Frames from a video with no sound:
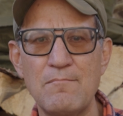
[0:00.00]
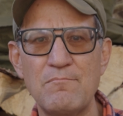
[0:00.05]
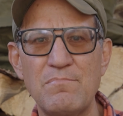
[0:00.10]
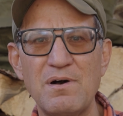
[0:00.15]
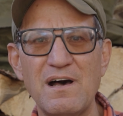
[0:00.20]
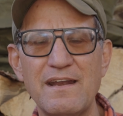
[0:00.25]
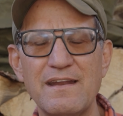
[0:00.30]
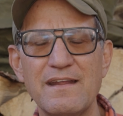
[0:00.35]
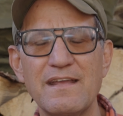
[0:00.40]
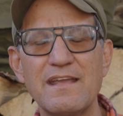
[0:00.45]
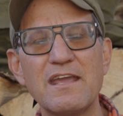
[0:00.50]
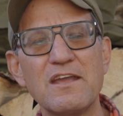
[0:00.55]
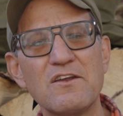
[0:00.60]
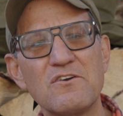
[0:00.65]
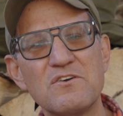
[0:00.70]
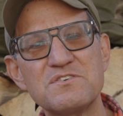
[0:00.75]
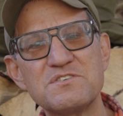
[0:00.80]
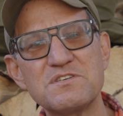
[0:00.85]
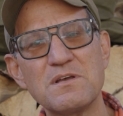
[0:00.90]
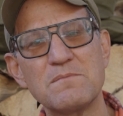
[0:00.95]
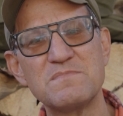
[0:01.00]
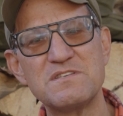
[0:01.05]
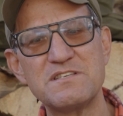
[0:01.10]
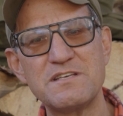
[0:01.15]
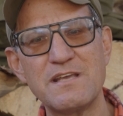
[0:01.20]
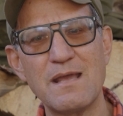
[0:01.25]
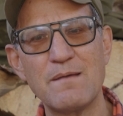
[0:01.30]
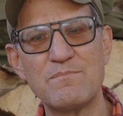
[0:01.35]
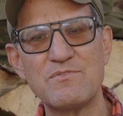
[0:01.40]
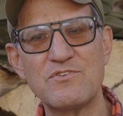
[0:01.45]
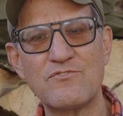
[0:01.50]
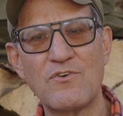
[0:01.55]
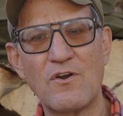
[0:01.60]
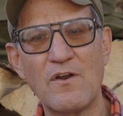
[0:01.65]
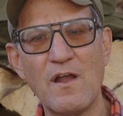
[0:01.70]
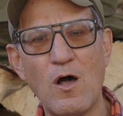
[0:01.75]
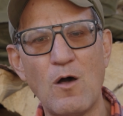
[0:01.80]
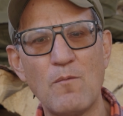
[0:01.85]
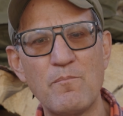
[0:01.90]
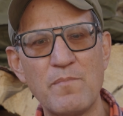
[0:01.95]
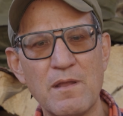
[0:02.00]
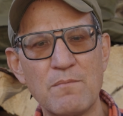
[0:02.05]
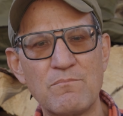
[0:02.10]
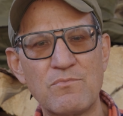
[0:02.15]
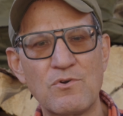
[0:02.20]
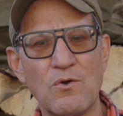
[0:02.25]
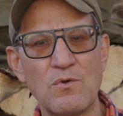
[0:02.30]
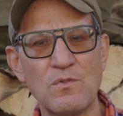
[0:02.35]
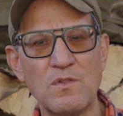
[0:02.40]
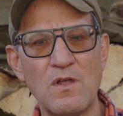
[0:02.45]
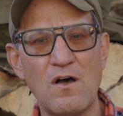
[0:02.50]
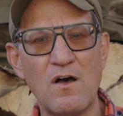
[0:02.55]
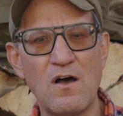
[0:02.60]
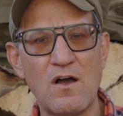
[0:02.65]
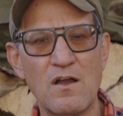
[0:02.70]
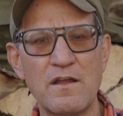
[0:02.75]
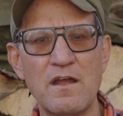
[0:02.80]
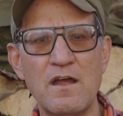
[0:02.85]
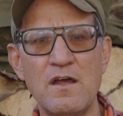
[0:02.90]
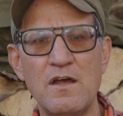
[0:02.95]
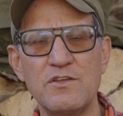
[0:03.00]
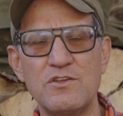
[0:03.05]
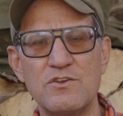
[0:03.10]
But here are some tips for helping prolong